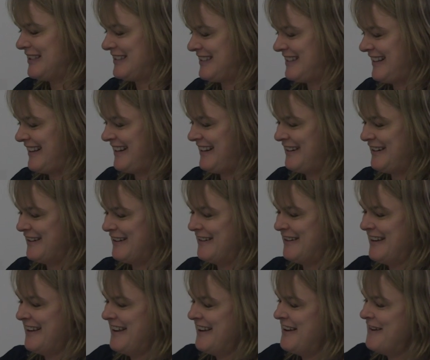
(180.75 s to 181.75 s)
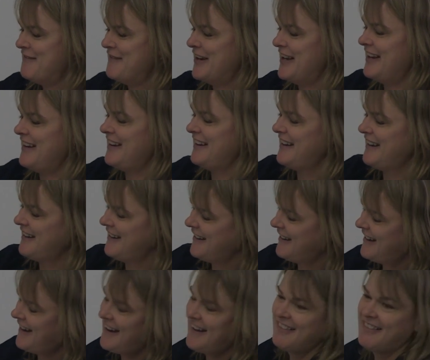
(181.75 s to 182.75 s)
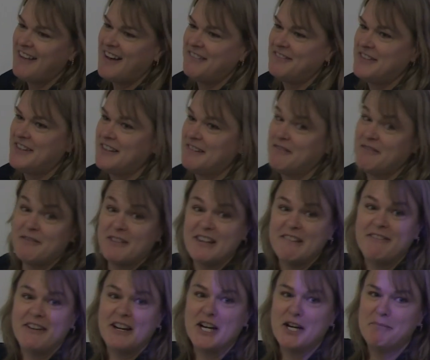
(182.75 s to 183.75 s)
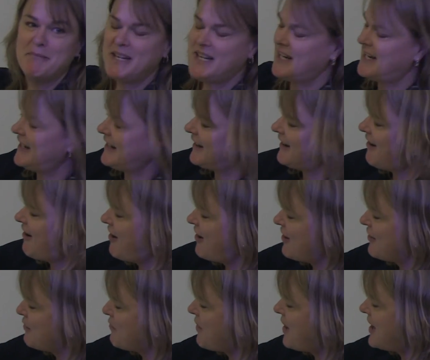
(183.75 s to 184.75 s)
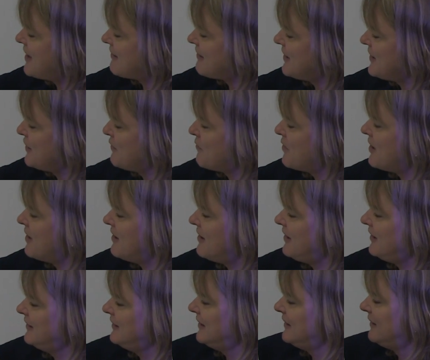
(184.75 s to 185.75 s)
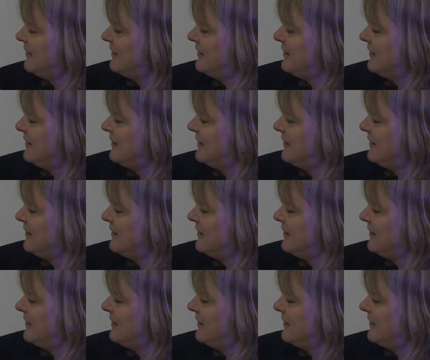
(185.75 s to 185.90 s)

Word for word: just so you know. But I love the, the very beginning. All the water in the world